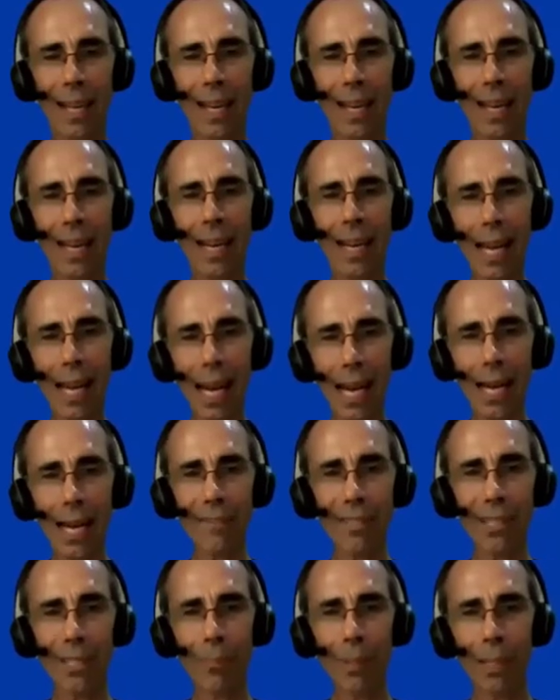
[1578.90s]
And I
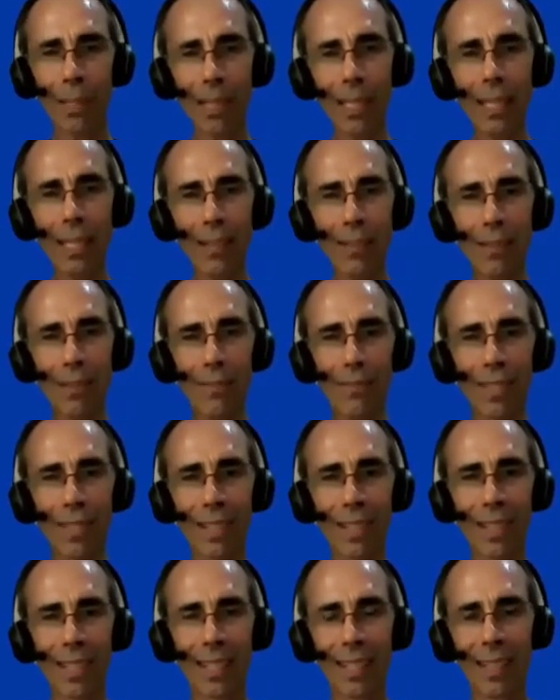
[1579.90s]
have to believe
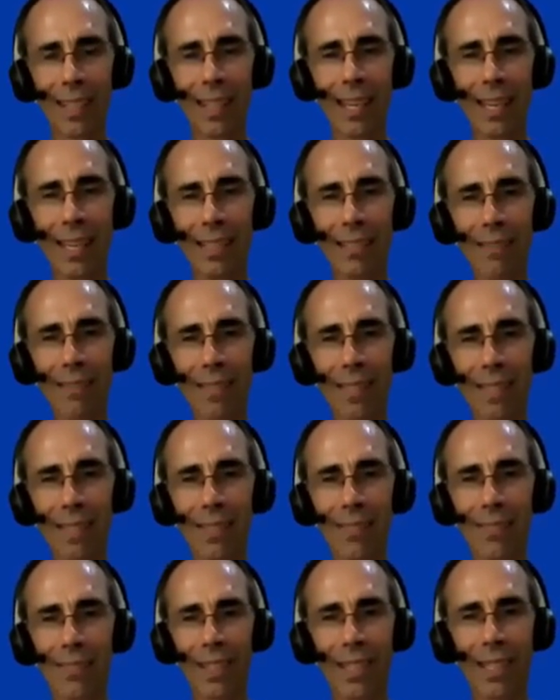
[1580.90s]
that,
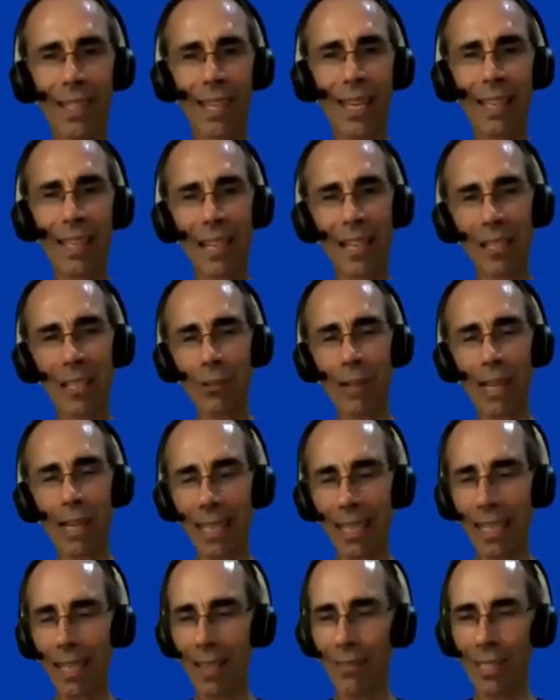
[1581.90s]
and
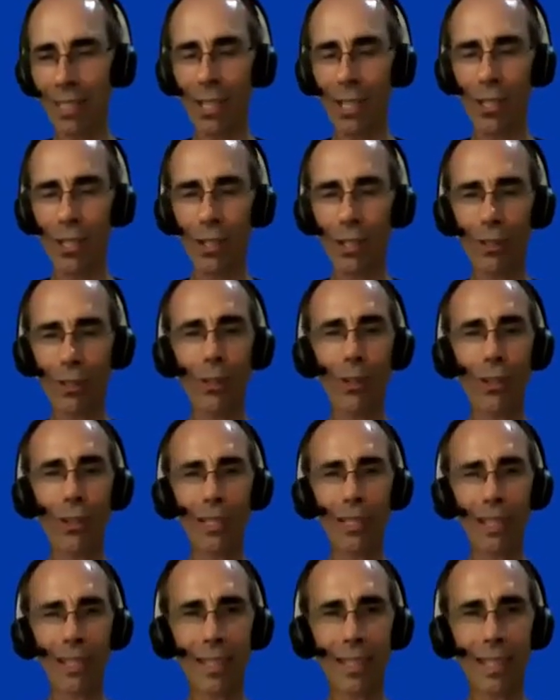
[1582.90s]
Greg, I'd love to hear your
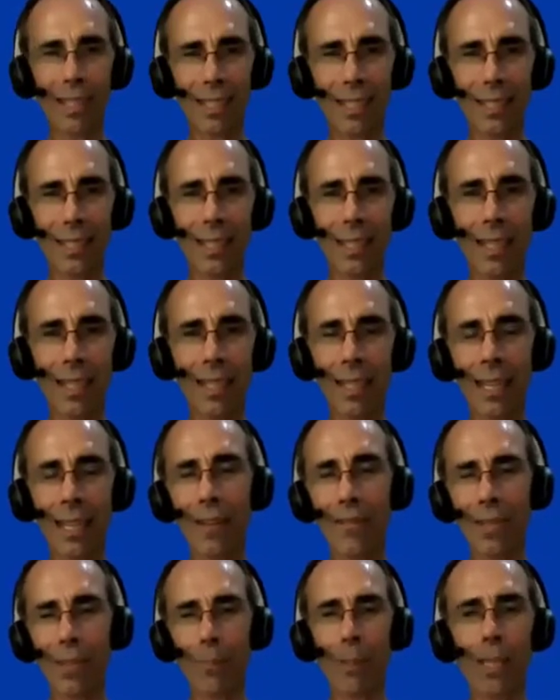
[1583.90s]
thoughts on this. I'd
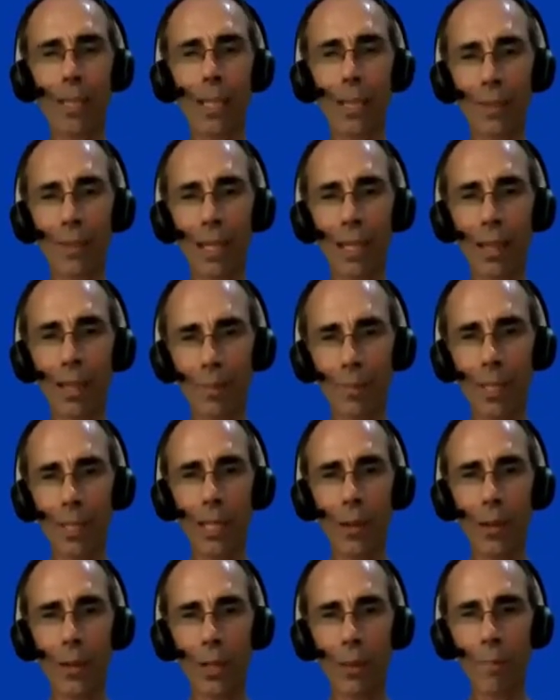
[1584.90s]
have to believe that,
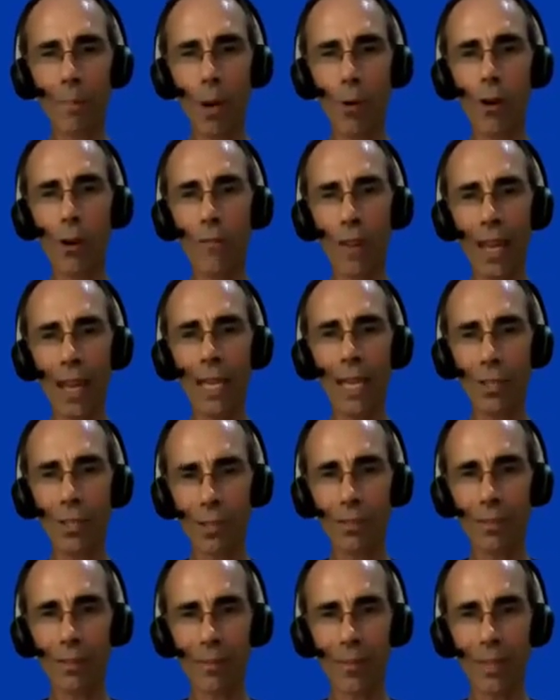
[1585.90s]
the
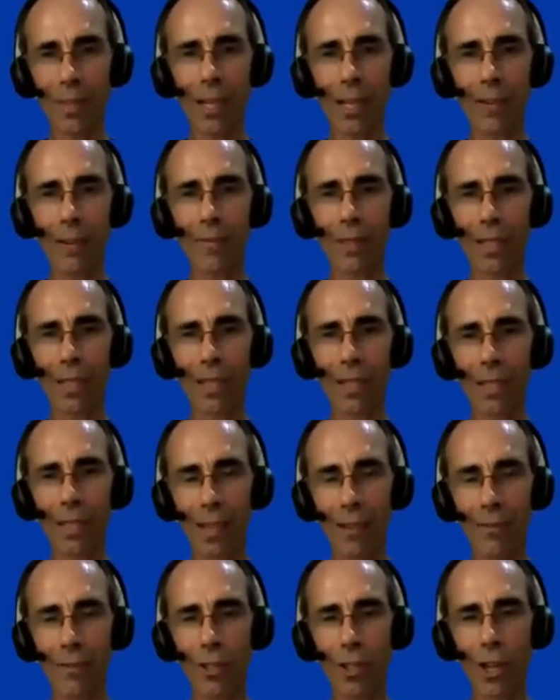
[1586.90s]
motivation of
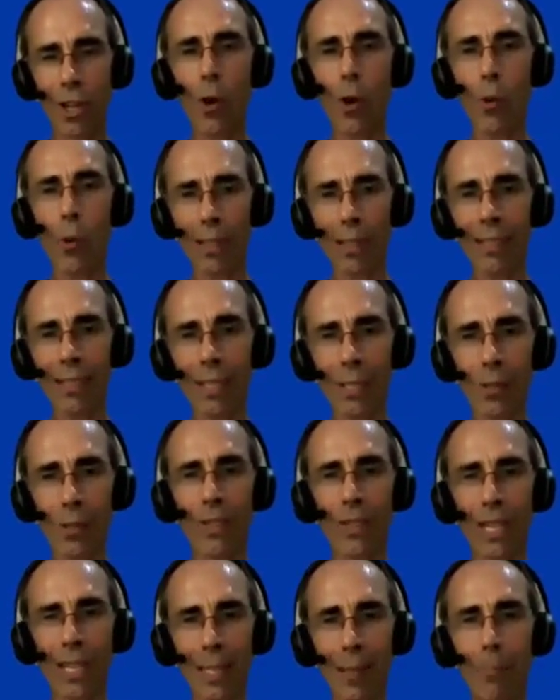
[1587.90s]
knowing that
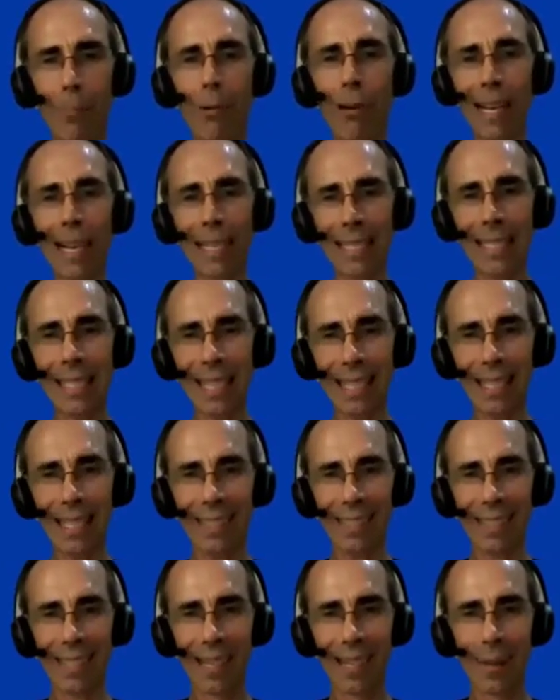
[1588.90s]
you got the president
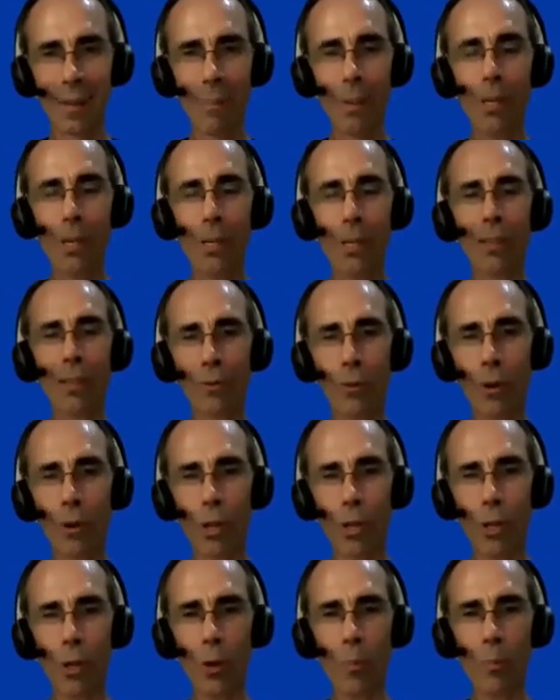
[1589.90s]
pulling
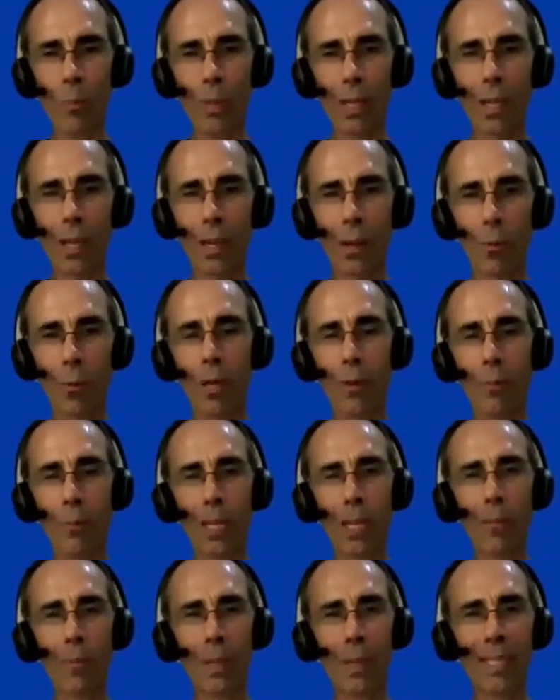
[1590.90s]
for you would have
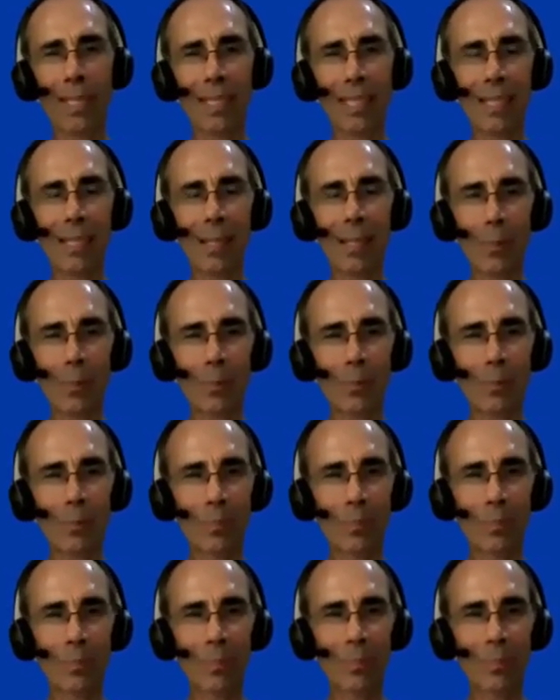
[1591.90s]
been a big deal.